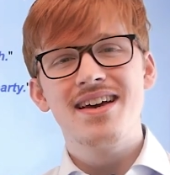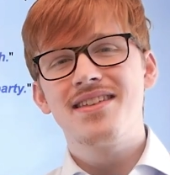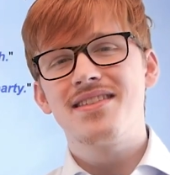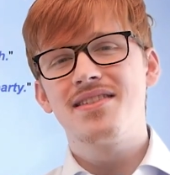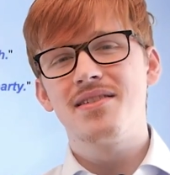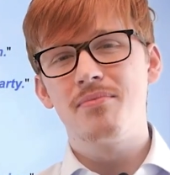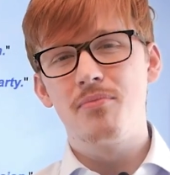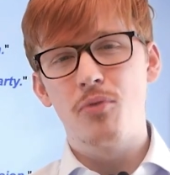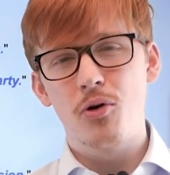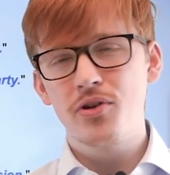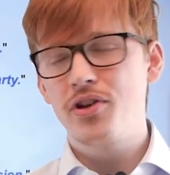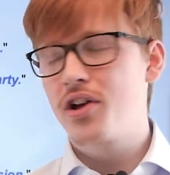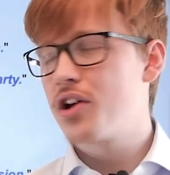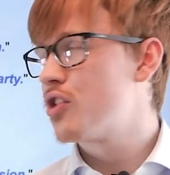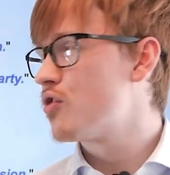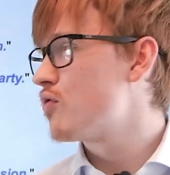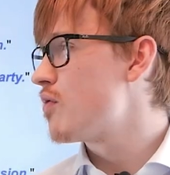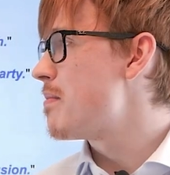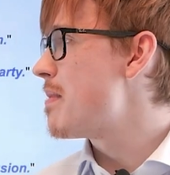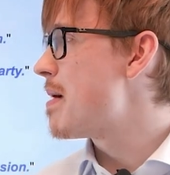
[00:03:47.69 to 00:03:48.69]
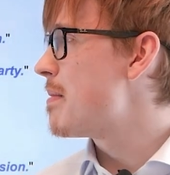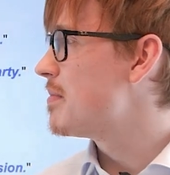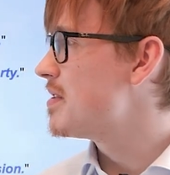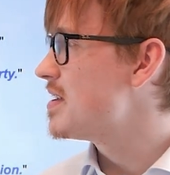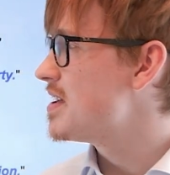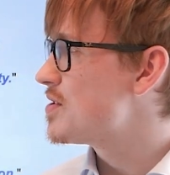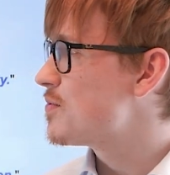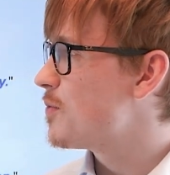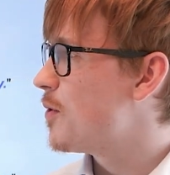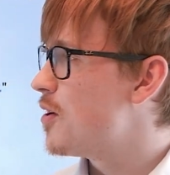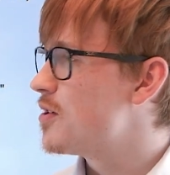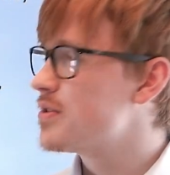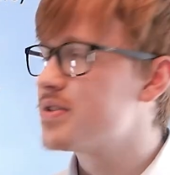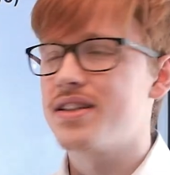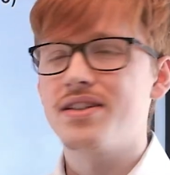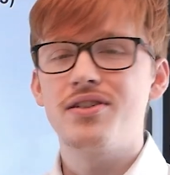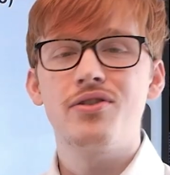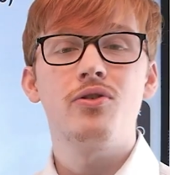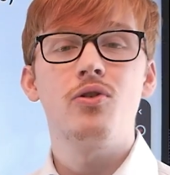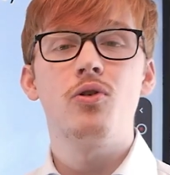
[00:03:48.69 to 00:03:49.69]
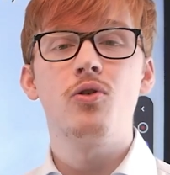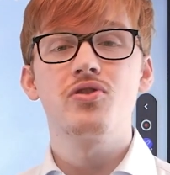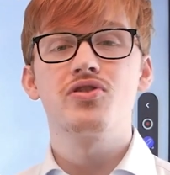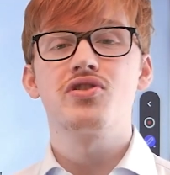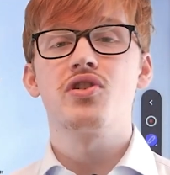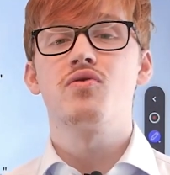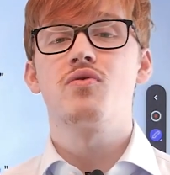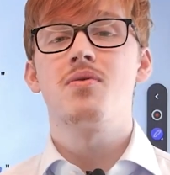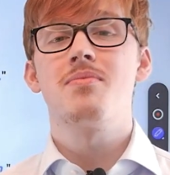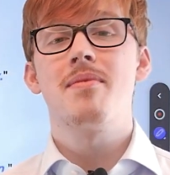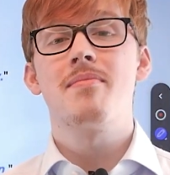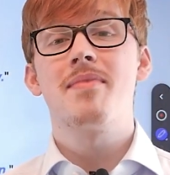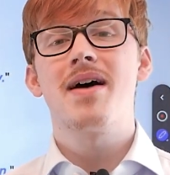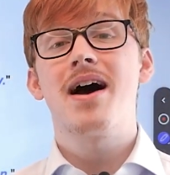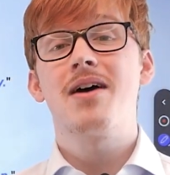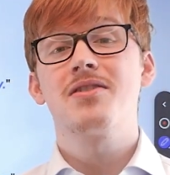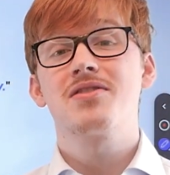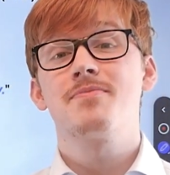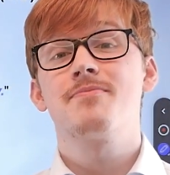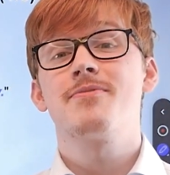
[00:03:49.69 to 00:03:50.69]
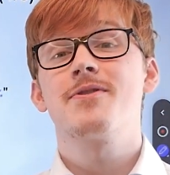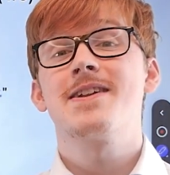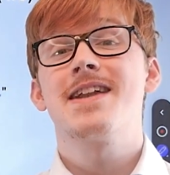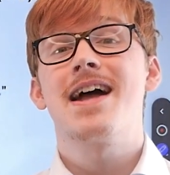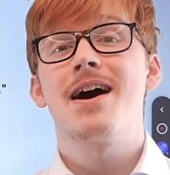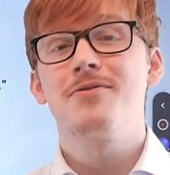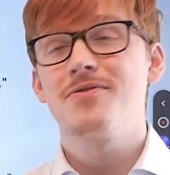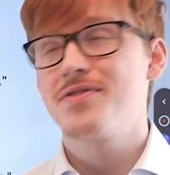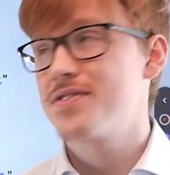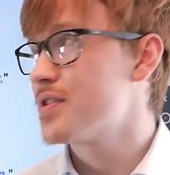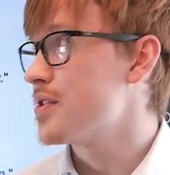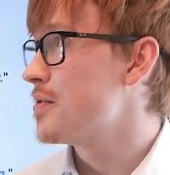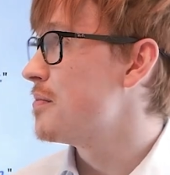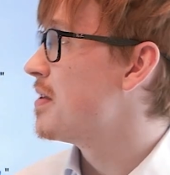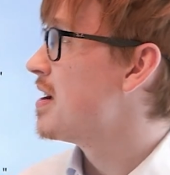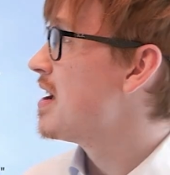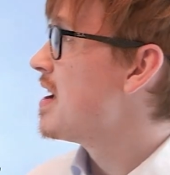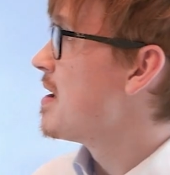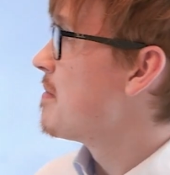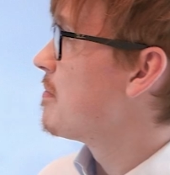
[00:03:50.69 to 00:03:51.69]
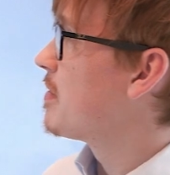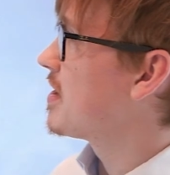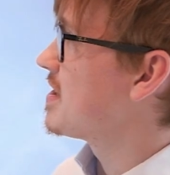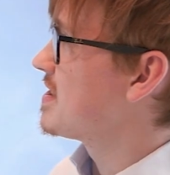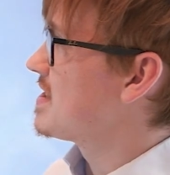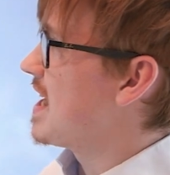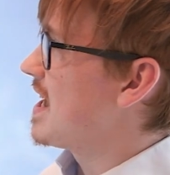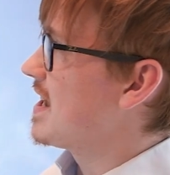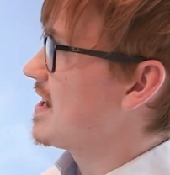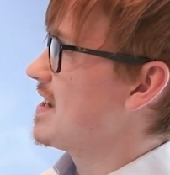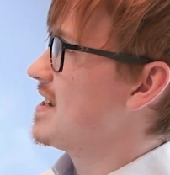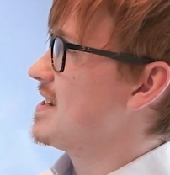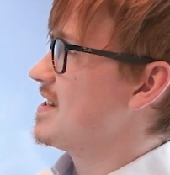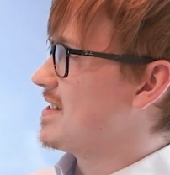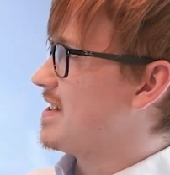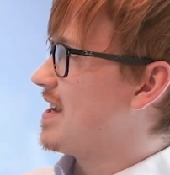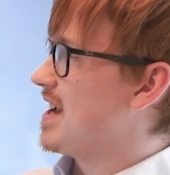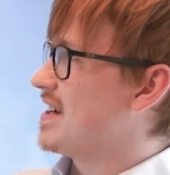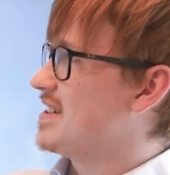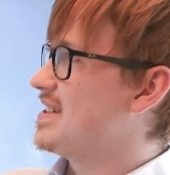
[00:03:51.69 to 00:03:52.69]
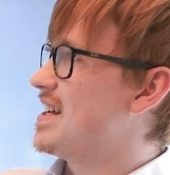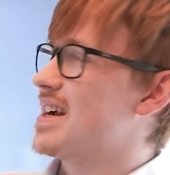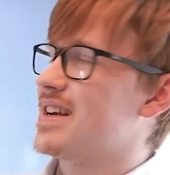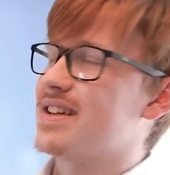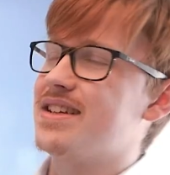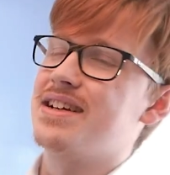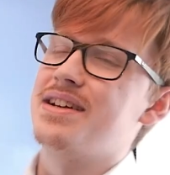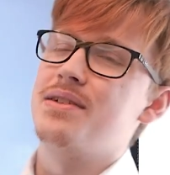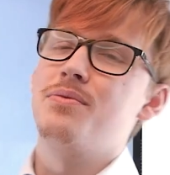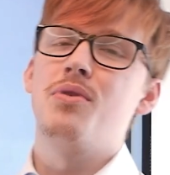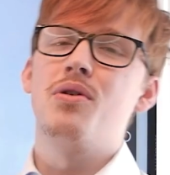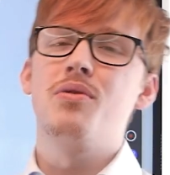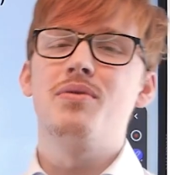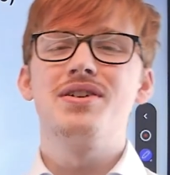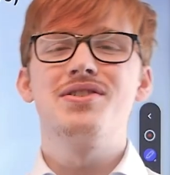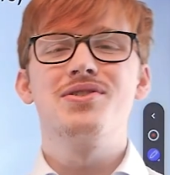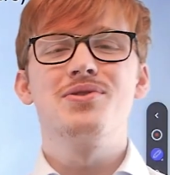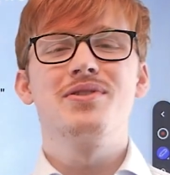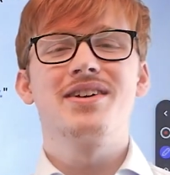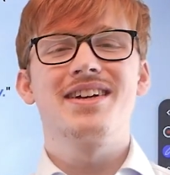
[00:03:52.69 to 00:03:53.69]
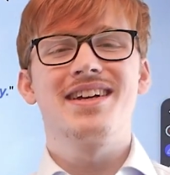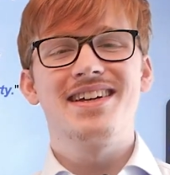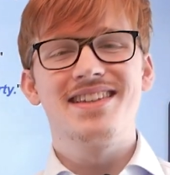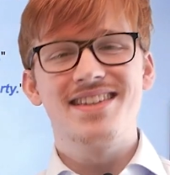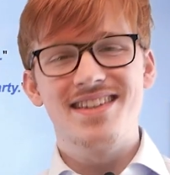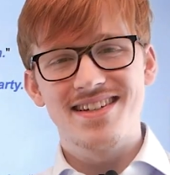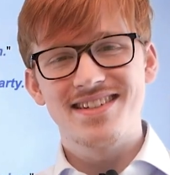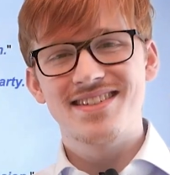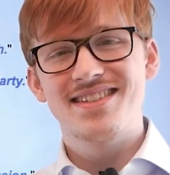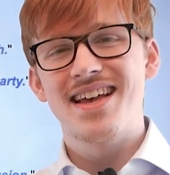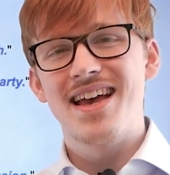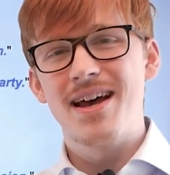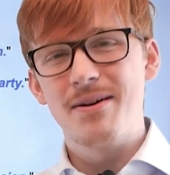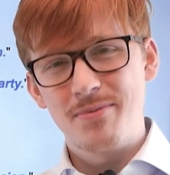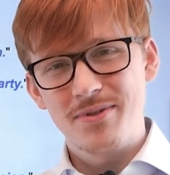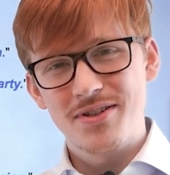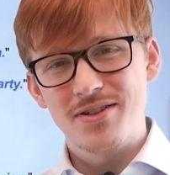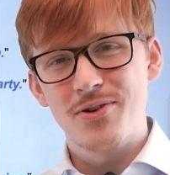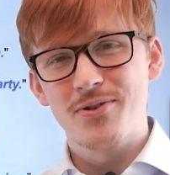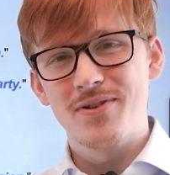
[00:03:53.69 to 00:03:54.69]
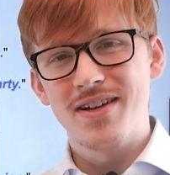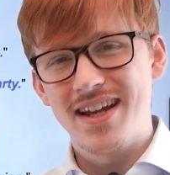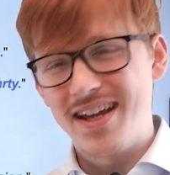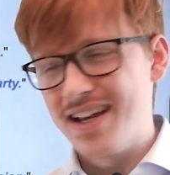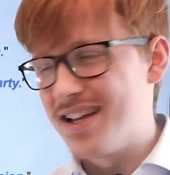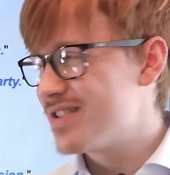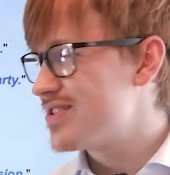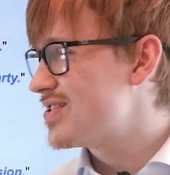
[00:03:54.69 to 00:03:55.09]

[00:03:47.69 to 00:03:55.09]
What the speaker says: the more you're going to remember these words, and you'll also remember how to pronounce them, because that is exactly what we're doing in this episode here.